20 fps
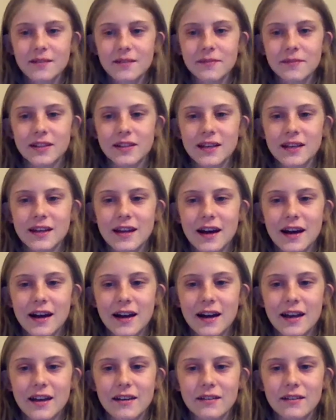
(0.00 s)
But then
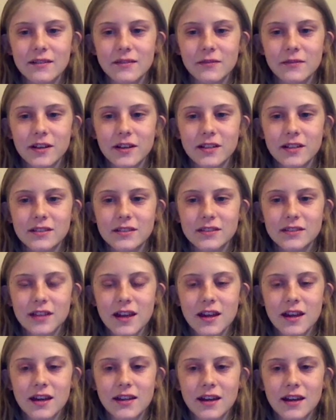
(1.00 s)
I went
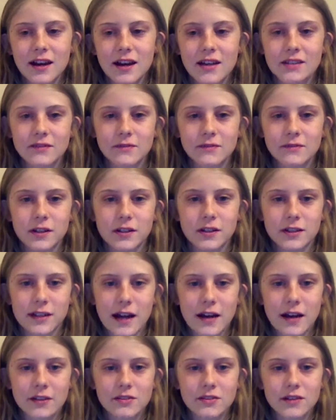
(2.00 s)
and I figured it
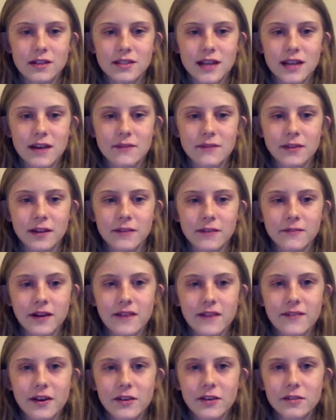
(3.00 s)
out. So I sat for like
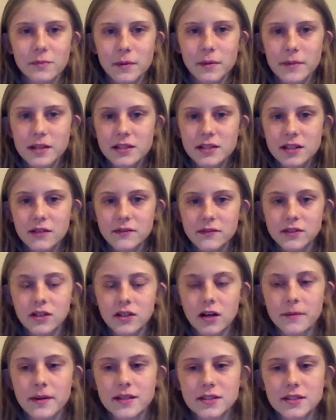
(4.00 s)
5 hours by myself and
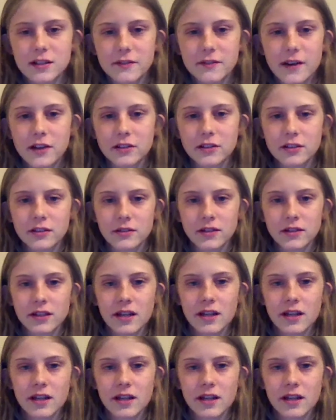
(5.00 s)
taught myself how to do it.